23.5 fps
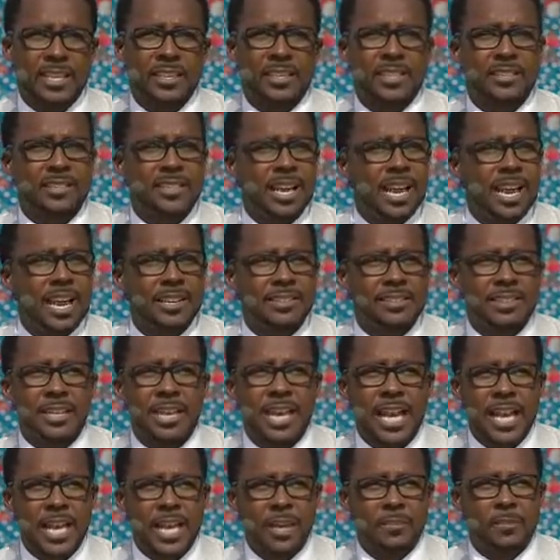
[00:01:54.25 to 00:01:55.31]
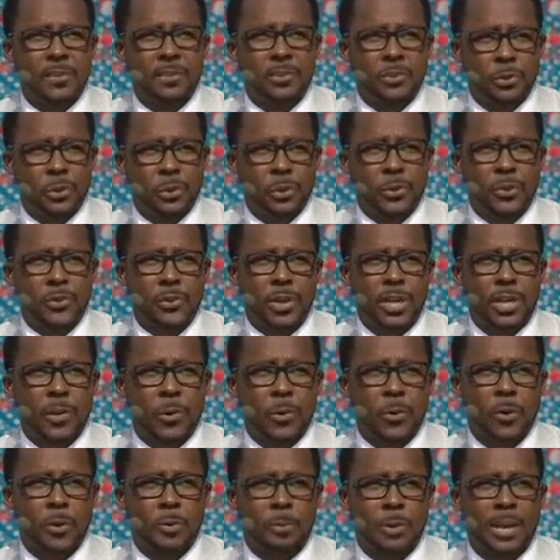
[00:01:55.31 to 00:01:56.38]
This guy is a heck of a dual-threat
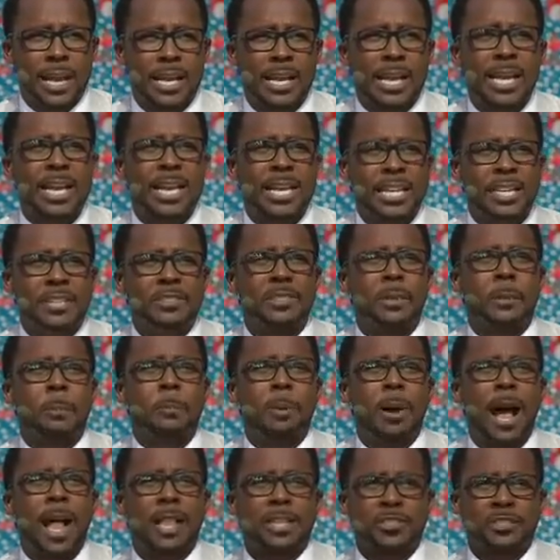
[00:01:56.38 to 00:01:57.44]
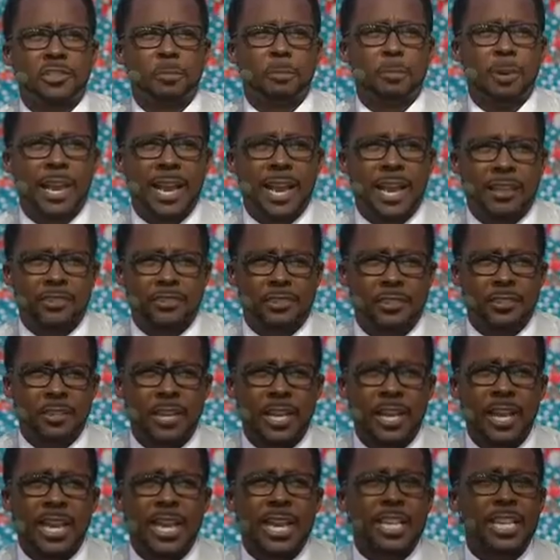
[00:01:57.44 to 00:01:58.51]
quarterback. He's a polished passer,
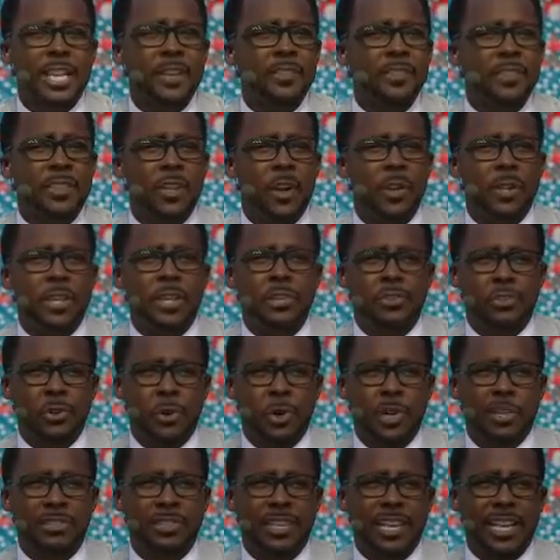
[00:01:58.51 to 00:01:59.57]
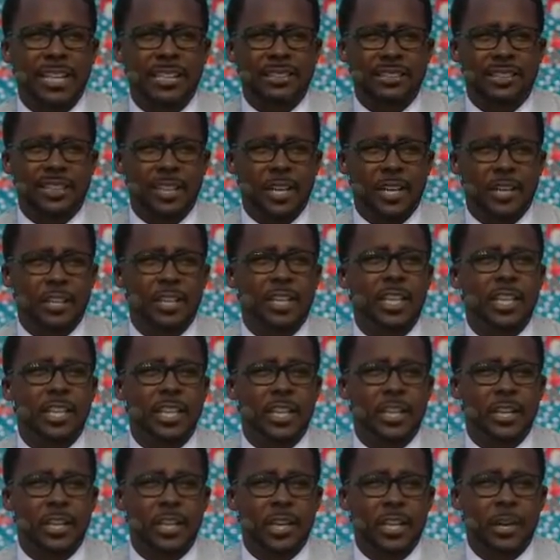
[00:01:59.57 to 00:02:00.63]
and even though he tore his ACL a
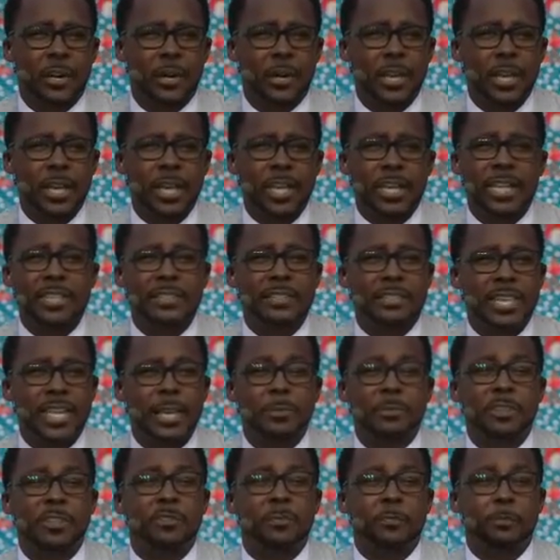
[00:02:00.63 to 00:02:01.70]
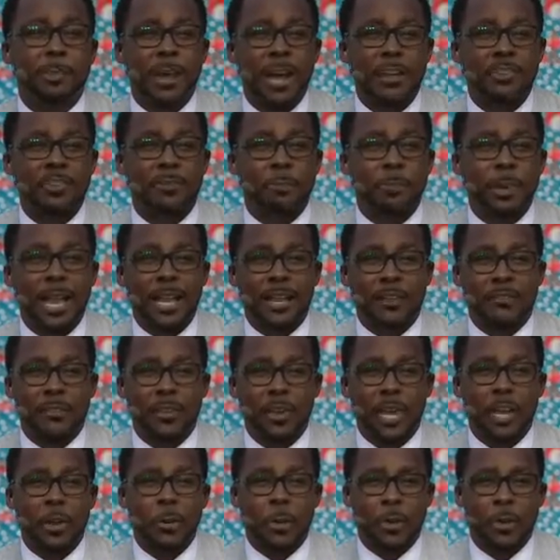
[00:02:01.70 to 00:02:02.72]
year ago, he seemed to bounce back very